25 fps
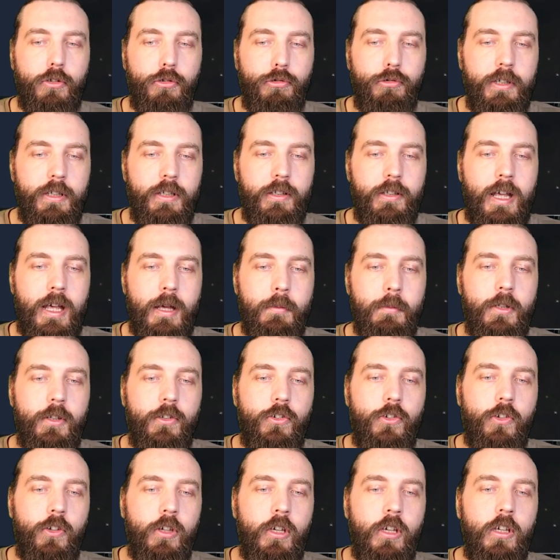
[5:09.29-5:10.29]
crit
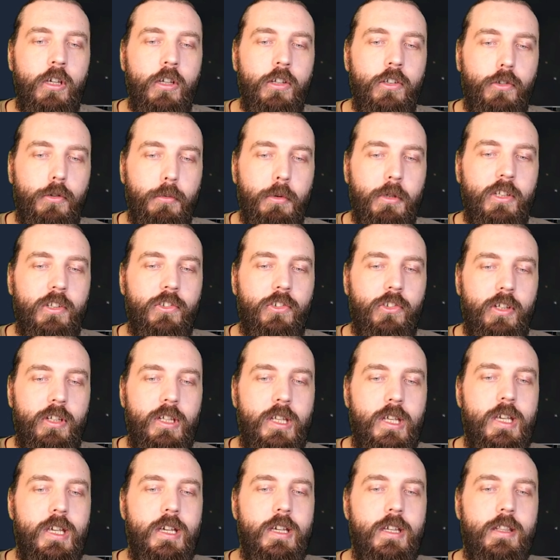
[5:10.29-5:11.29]
damage, so we can
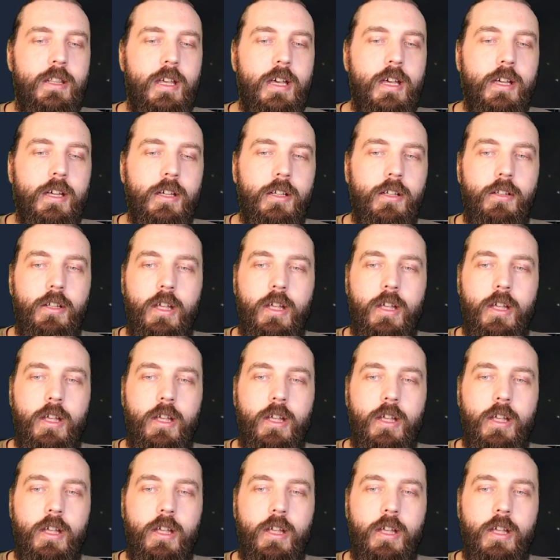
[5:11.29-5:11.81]
see here that